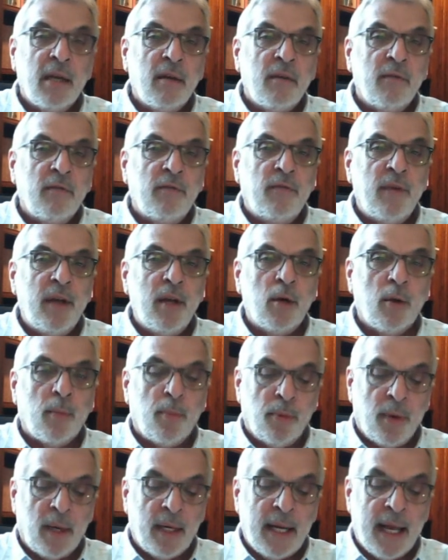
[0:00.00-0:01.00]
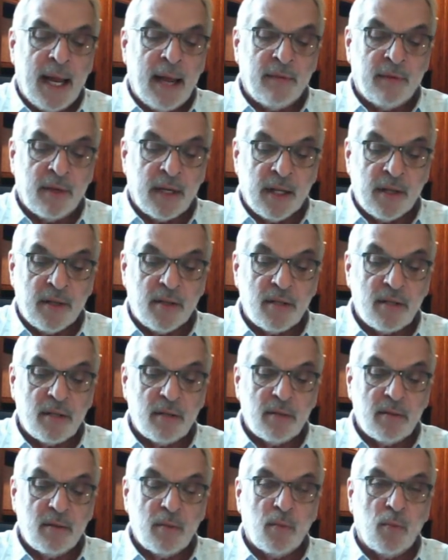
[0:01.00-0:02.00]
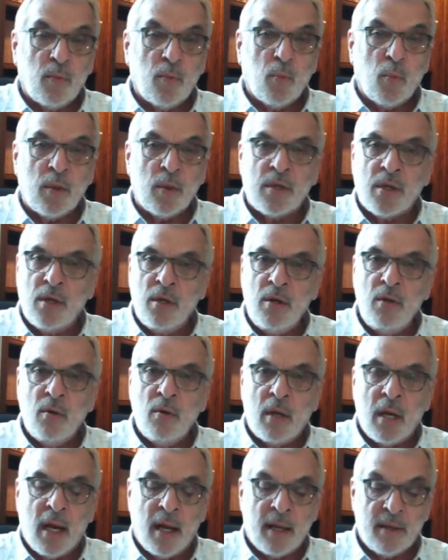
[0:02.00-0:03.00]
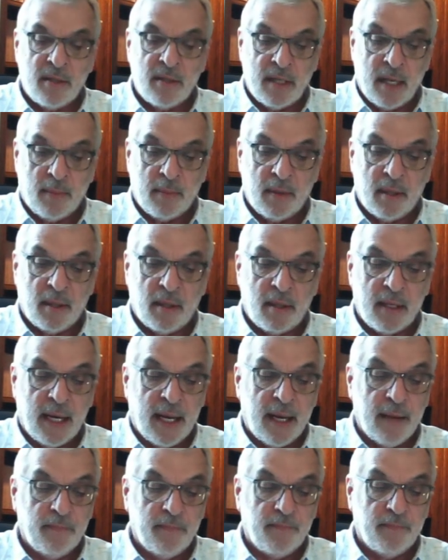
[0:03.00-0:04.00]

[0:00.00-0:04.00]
Fingerprint evidence was a new concept at the time,